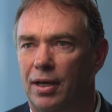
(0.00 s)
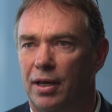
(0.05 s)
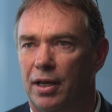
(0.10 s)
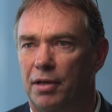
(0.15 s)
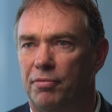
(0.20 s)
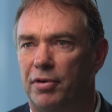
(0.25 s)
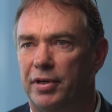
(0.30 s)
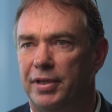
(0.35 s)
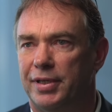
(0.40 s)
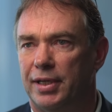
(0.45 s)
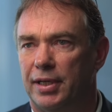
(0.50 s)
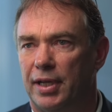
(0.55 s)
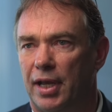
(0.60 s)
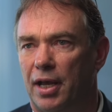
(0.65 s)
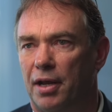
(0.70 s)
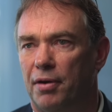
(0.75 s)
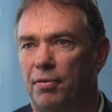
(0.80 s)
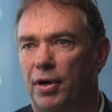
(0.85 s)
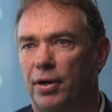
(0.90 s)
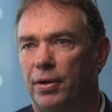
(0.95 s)
leveraging
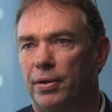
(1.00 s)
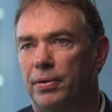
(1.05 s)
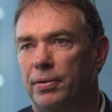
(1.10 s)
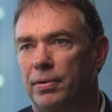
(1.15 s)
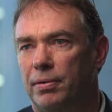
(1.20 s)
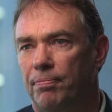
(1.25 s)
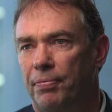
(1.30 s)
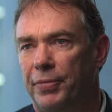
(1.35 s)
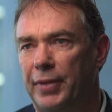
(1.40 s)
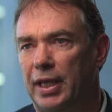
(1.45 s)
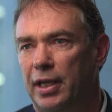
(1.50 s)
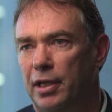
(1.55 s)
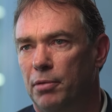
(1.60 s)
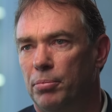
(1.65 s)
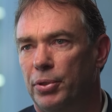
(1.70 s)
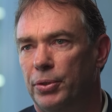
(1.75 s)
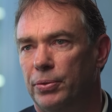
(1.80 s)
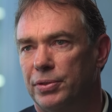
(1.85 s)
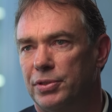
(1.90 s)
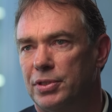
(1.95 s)
our own
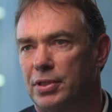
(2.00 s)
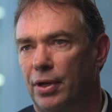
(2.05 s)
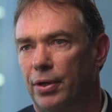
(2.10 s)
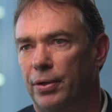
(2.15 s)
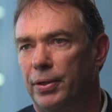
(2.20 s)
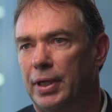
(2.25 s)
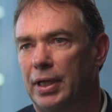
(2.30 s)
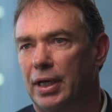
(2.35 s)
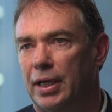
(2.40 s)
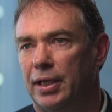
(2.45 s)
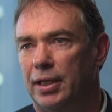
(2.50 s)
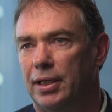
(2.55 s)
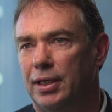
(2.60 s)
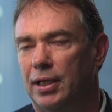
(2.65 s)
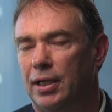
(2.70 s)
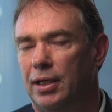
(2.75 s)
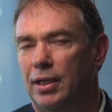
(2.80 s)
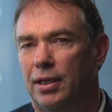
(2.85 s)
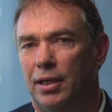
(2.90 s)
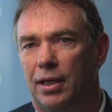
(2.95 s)
inputs locally.
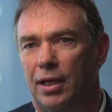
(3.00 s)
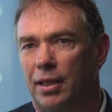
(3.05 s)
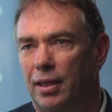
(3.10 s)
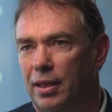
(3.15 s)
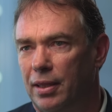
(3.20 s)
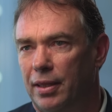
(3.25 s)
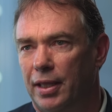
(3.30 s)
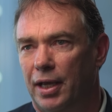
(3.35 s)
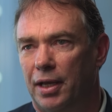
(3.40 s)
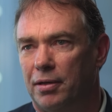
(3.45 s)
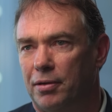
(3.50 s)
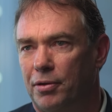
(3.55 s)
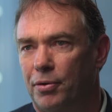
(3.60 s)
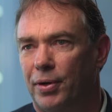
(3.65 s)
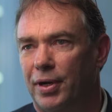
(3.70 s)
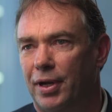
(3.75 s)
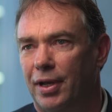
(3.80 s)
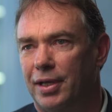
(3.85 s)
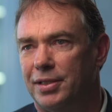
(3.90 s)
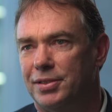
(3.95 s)
That
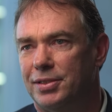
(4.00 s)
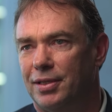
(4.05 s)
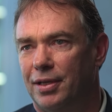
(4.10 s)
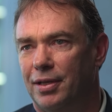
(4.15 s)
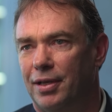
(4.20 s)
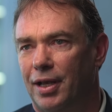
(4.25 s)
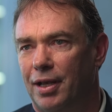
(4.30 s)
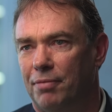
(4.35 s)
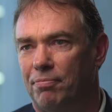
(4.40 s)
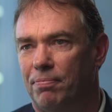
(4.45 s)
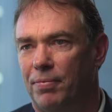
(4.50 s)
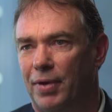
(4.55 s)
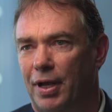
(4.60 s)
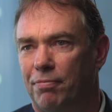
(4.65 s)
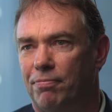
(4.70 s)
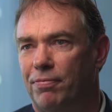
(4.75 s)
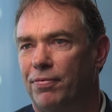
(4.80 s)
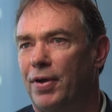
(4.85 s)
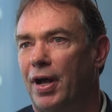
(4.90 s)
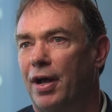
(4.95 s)
creates a, a, a
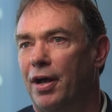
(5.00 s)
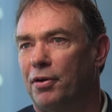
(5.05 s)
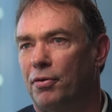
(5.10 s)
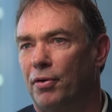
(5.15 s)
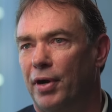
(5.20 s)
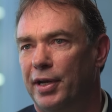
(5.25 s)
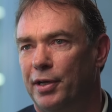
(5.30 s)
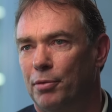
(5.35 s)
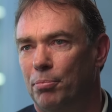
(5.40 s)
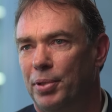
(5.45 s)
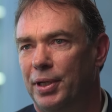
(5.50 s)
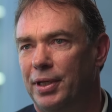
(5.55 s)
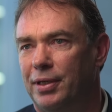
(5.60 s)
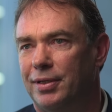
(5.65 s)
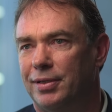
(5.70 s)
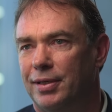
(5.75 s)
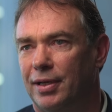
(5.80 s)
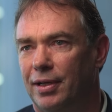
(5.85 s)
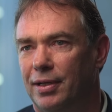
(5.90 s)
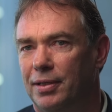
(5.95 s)
far greater
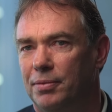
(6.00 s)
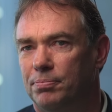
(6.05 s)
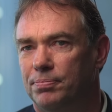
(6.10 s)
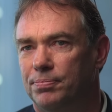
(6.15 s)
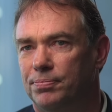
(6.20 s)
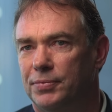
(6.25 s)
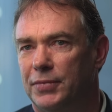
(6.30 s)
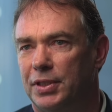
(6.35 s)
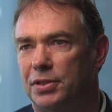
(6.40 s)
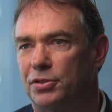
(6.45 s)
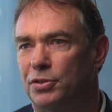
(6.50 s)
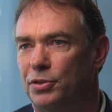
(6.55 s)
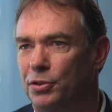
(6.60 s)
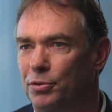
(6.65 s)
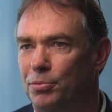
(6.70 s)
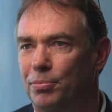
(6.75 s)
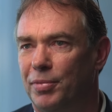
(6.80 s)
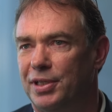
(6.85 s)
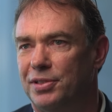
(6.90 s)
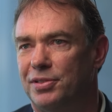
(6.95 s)
picture that
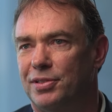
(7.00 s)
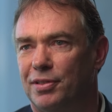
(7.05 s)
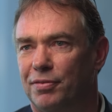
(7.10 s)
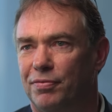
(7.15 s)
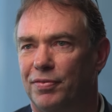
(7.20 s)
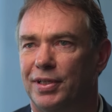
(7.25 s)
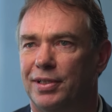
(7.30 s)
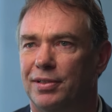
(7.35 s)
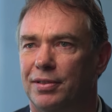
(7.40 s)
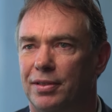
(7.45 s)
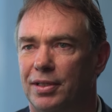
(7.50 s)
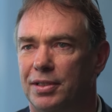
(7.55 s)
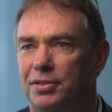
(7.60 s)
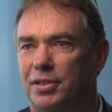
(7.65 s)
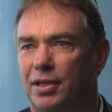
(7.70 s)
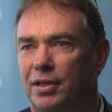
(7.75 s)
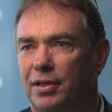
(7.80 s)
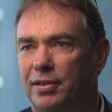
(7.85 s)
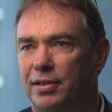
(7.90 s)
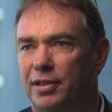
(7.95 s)
still meets the vision that
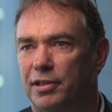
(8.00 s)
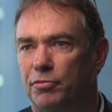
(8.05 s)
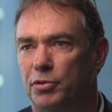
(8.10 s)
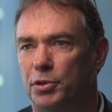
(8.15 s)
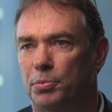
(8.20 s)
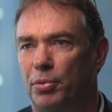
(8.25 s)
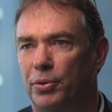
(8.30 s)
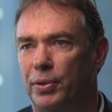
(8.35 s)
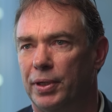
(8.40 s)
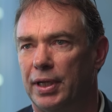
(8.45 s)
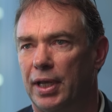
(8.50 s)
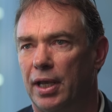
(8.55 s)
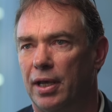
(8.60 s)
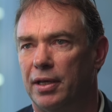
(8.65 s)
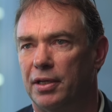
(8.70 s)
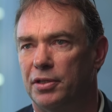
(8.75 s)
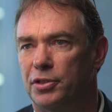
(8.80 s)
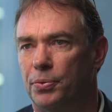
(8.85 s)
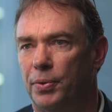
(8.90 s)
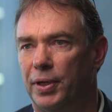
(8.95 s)
Sanjeev was putting out
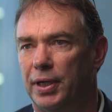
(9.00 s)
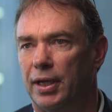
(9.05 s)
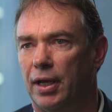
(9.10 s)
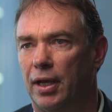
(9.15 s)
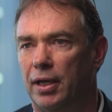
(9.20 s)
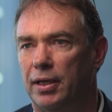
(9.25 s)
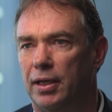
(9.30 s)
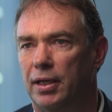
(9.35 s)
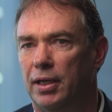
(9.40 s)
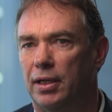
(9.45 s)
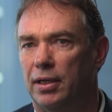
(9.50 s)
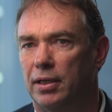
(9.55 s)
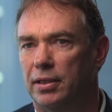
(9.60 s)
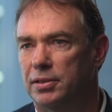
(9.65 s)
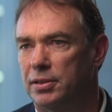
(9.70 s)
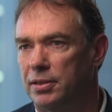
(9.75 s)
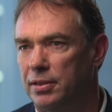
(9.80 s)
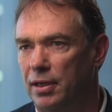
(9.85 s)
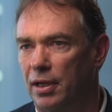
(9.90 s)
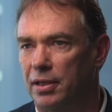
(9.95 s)
in twenty eighteen.
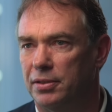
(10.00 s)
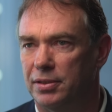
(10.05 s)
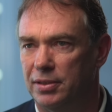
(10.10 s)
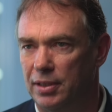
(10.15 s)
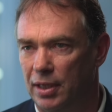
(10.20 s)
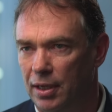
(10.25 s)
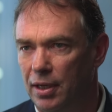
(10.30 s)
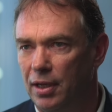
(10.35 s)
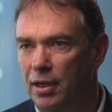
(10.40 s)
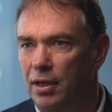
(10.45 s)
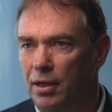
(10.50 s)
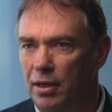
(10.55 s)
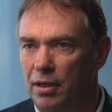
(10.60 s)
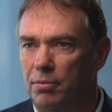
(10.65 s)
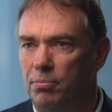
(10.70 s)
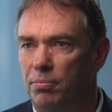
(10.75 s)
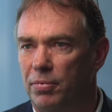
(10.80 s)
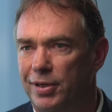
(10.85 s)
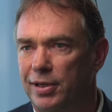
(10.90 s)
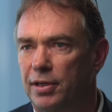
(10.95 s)
It's just
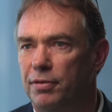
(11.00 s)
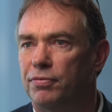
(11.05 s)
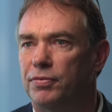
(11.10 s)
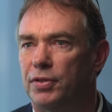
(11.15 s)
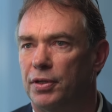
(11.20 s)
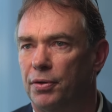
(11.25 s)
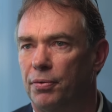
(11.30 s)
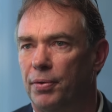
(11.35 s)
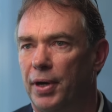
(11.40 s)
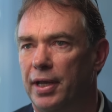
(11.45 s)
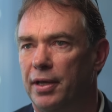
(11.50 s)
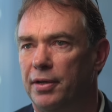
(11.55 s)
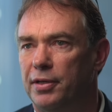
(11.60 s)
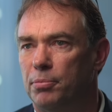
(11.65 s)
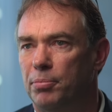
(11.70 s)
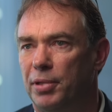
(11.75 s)
shifted around a